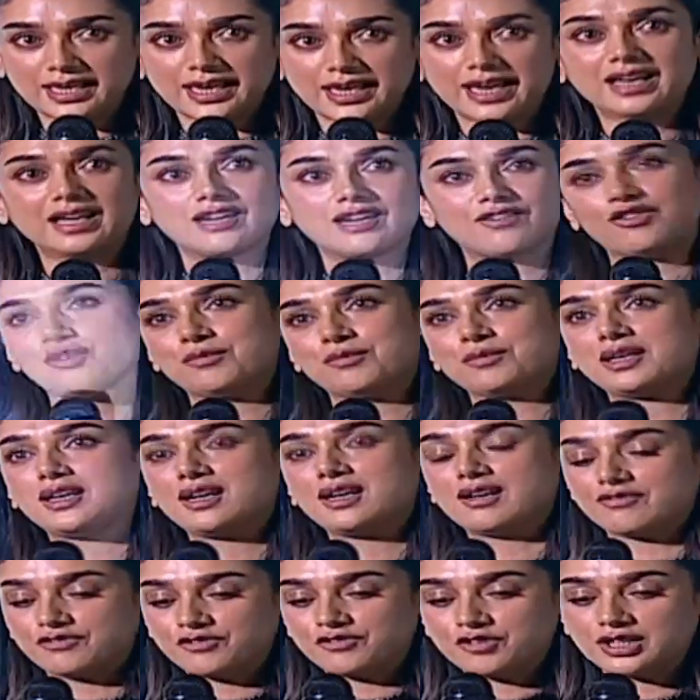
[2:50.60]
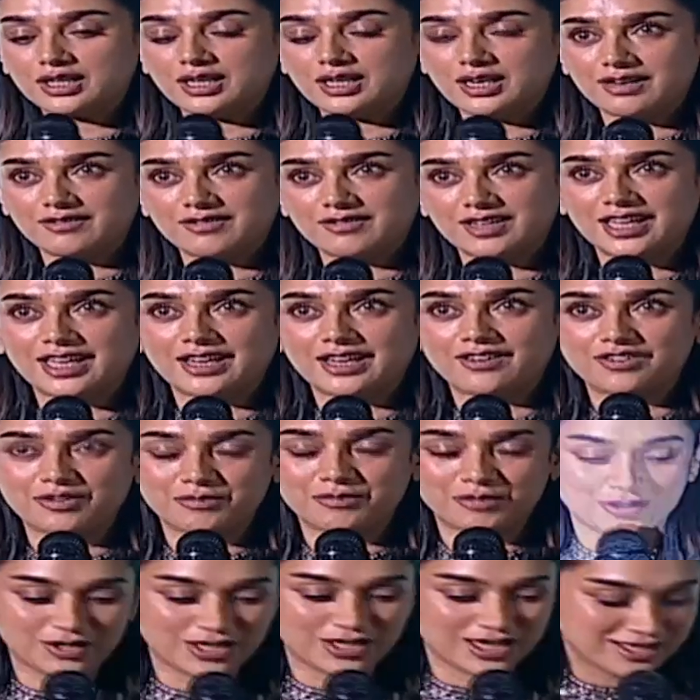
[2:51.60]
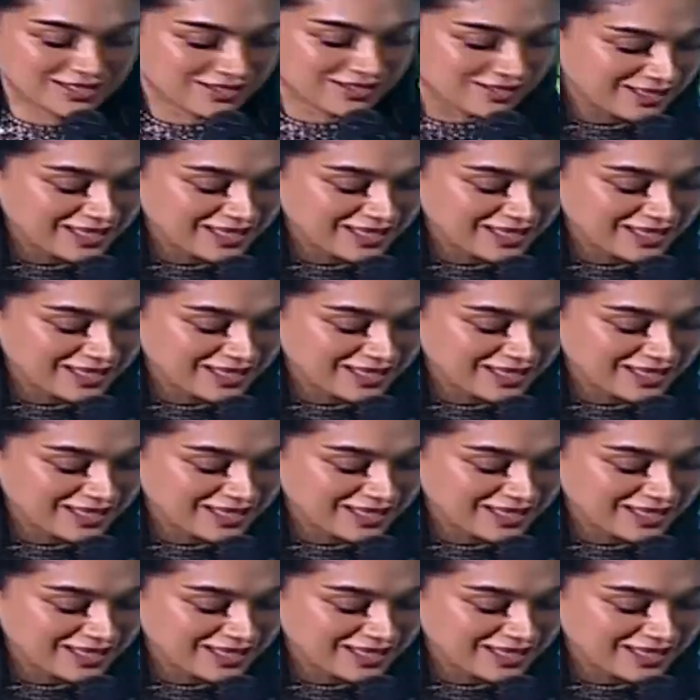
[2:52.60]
I get and for the love I get from you guys.